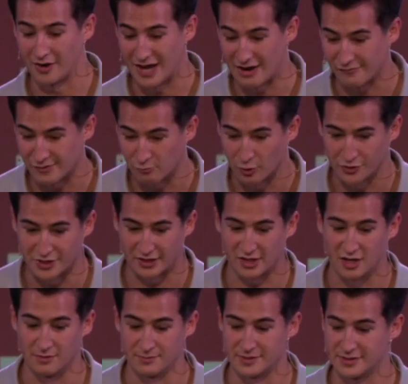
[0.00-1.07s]
every word that
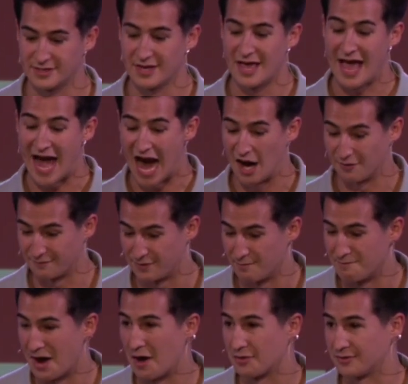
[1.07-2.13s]
comes out of the
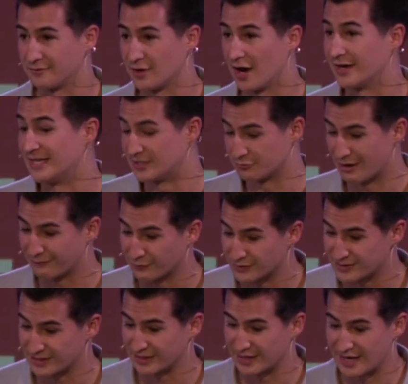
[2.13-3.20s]
mouth of God. He's
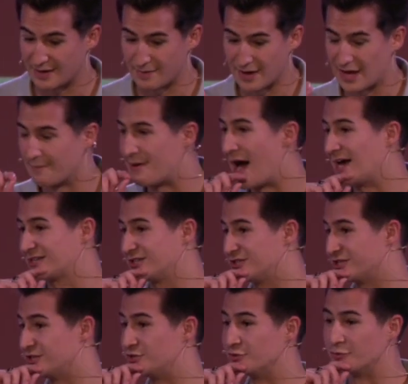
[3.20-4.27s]
referencing a passage
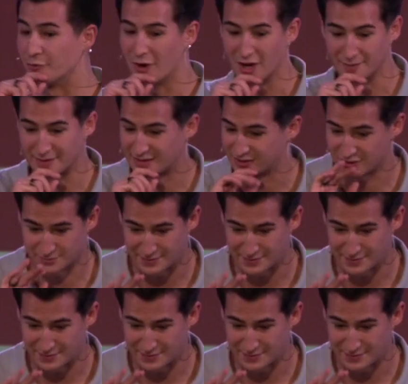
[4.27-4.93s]
in Deuteronomy that's just